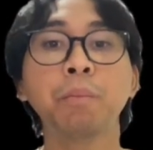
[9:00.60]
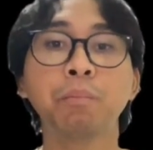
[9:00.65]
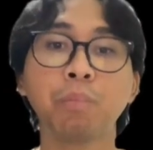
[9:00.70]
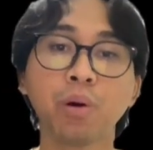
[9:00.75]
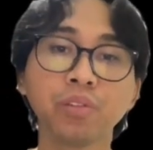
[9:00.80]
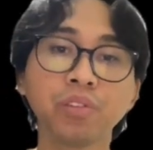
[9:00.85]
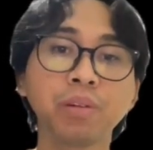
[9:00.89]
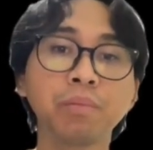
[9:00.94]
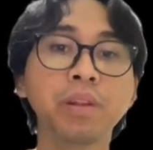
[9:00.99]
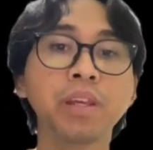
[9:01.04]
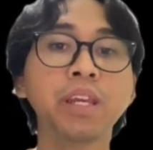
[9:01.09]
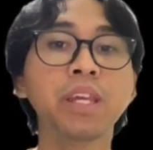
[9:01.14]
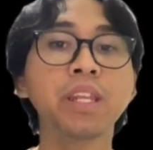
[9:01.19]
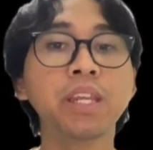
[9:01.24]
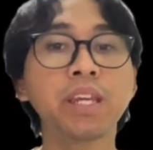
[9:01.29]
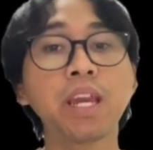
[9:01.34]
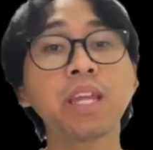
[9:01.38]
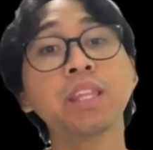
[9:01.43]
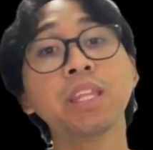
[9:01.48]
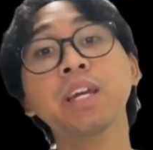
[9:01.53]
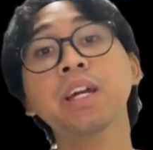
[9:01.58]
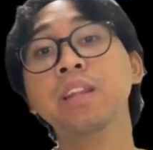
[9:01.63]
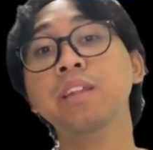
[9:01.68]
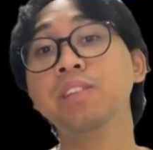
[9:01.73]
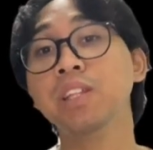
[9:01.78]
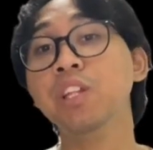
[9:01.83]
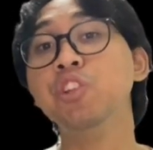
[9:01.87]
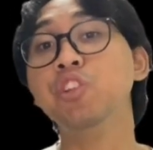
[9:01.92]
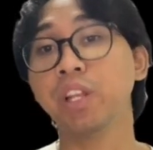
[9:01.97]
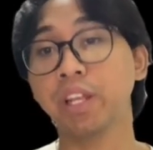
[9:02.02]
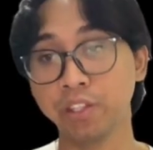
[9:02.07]
possibly indicating a
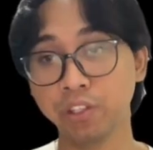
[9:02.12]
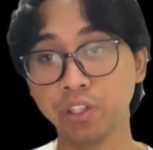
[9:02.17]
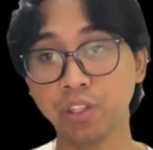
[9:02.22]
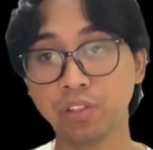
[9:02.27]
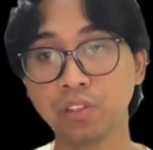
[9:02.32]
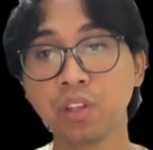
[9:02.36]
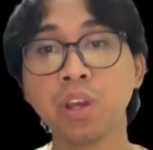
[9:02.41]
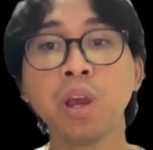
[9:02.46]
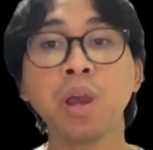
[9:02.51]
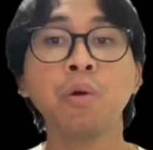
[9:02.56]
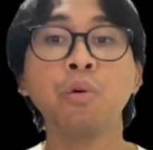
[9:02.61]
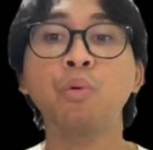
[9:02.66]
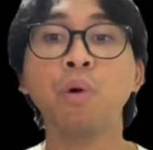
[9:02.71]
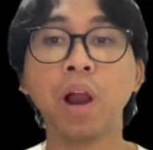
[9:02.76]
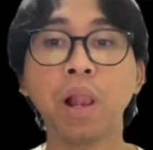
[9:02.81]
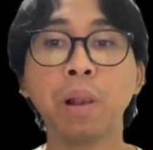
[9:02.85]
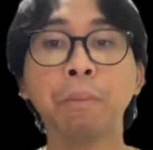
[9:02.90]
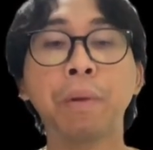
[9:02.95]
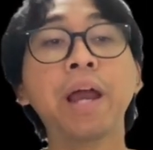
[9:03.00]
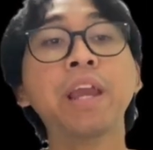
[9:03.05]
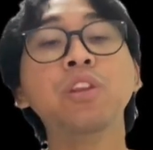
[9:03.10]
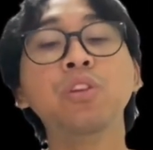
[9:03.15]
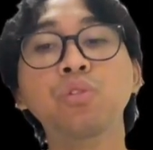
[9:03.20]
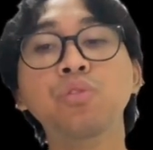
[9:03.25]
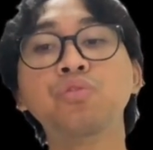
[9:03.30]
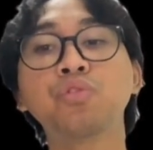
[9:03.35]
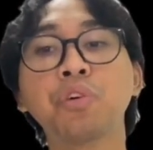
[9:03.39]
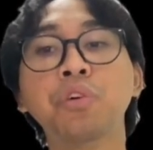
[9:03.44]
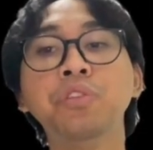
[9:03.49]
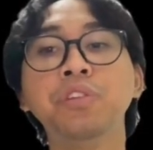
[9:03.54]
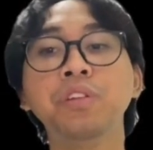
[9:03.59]
recent challenges, while
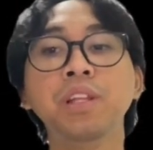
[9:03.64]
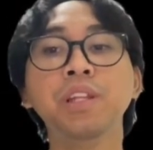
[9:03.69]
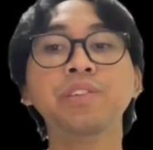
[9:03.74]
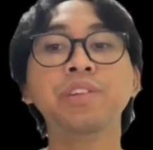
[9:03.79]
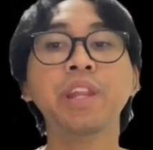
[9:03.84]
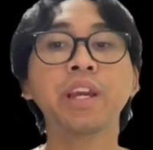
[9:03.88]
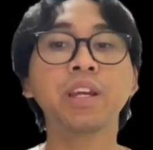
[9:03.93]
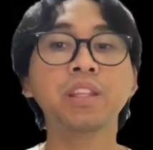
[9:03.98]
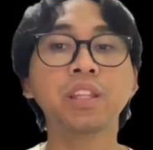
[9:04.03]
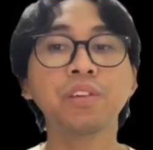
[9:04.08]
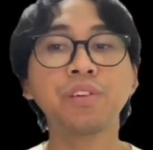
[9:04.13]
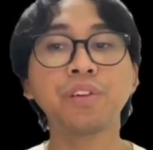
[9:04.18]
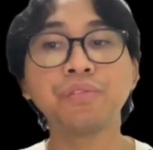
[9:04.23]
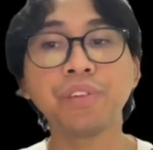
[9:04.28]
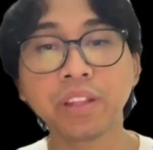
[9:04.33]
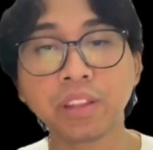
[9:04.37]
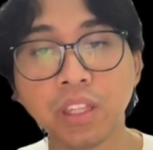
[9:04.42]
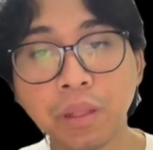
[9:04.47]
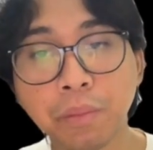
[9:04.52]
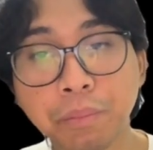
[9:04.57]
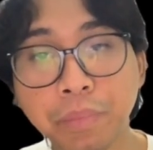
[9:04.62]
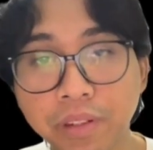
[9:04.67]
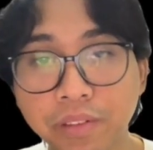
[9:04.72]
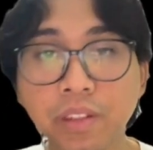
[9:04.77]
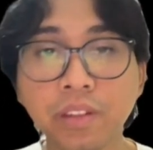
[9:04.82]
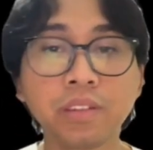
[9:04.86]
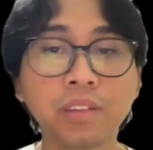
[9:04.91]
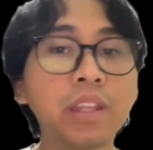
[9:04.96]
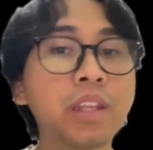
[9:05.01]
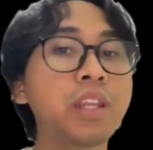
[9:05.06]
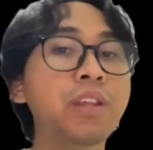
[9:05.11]
MyNews continues negative, reflecting
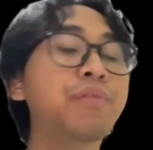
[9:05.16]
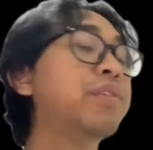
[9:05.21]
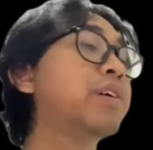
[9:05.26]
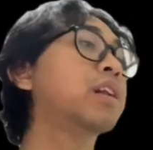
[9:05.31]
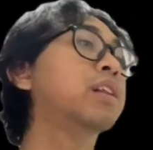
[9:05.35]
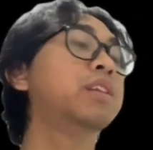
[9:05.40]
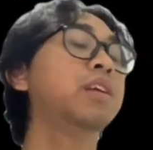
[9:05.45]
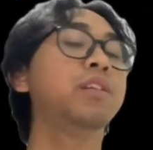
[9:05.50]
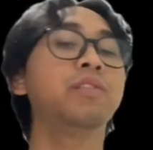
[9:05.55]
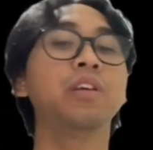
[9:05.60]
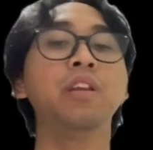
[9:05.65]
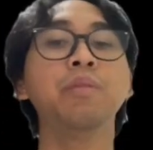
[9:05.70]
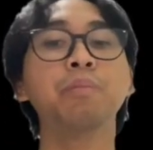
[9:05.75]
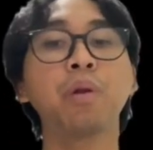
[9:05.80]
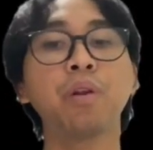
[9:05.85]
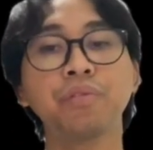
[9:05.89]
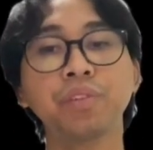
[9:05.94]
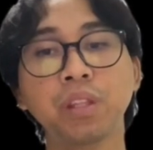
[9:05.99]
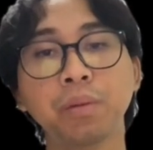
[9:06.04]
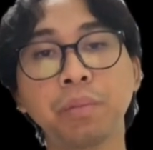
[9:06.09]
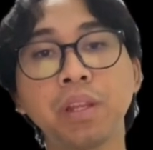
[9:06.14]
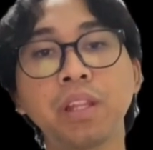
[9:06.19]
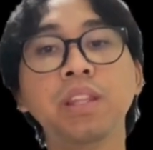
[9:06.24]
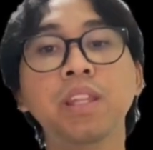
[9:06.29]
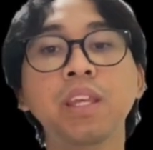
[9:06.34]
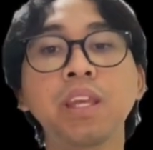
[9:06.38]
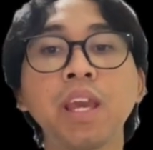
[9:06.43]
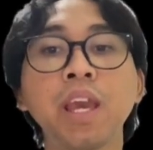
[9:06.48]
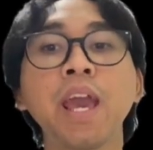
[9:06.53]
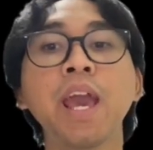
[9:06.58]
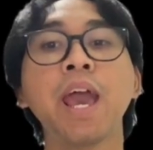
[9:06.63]
persistent difficulties in
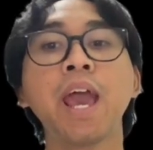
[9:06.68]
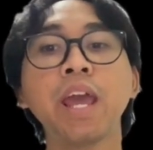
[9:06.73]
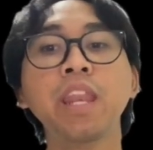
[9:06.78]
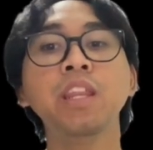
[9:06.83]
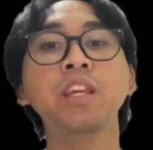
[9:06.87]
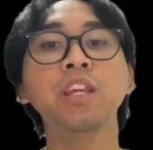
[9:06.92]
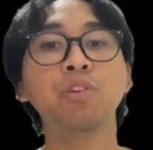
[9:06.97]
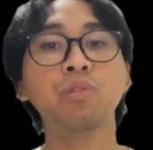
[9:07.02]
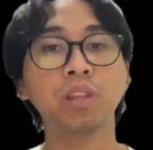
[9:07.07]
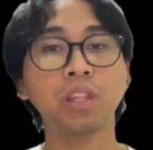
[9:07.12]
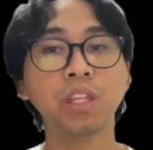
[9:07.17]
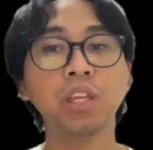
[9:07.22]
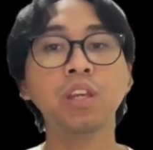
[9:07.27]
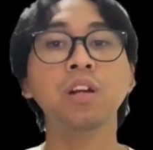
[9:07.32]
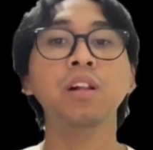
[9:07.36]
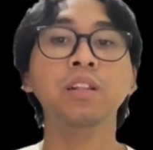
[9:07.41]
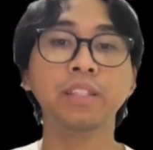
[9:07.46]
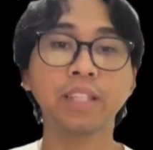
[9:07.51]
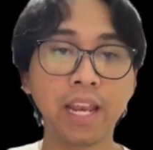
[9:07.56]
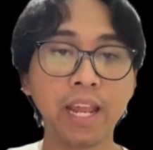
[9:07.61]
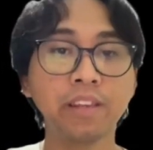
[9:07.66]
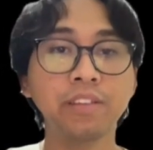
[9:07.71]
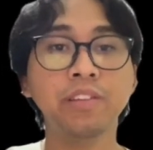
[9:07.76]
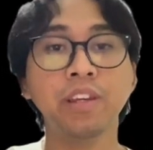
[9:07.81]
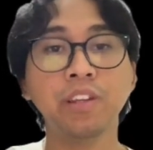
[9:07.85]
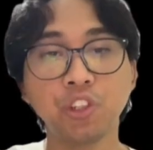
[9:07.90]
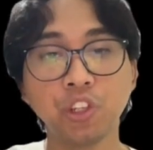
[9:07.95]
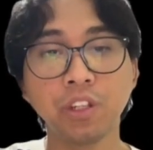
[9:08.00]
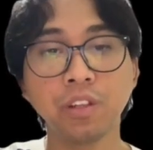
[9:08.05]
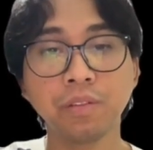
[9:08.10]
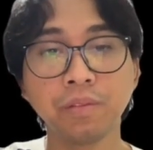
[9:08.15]
profitability and equity
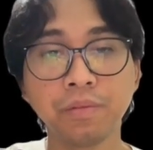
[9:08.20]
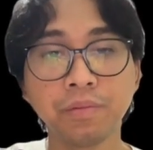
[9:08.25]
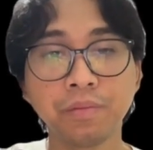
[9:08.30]
utilization.